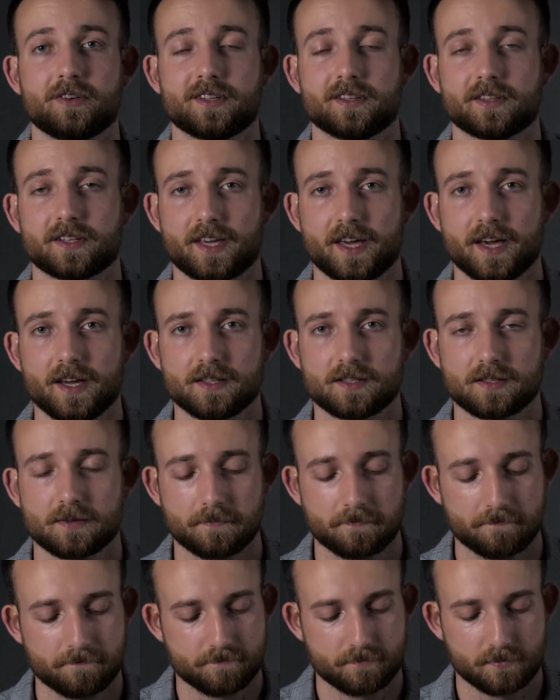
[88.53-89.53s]
in the kit,
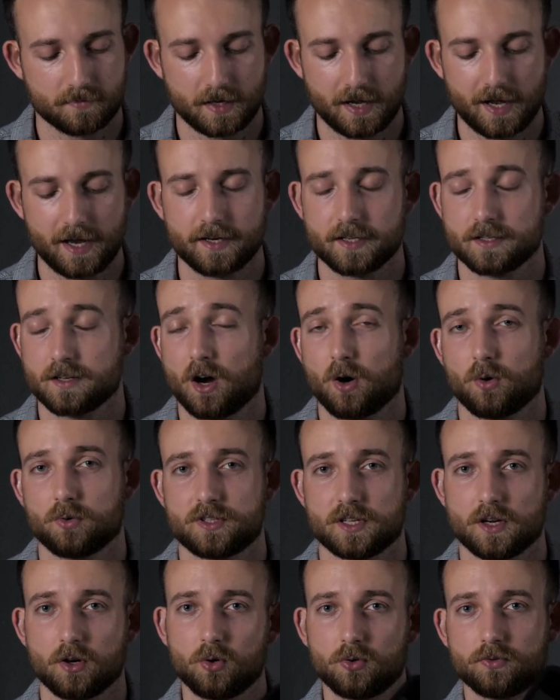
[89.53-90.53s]
and it holds
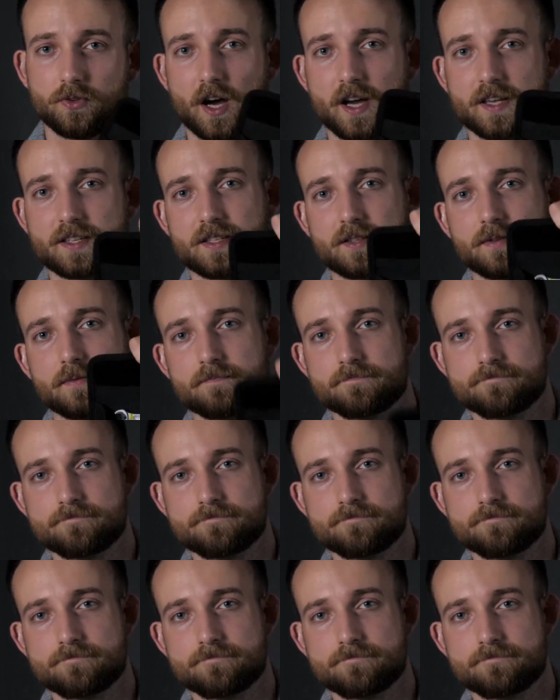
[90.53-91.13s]
it all nice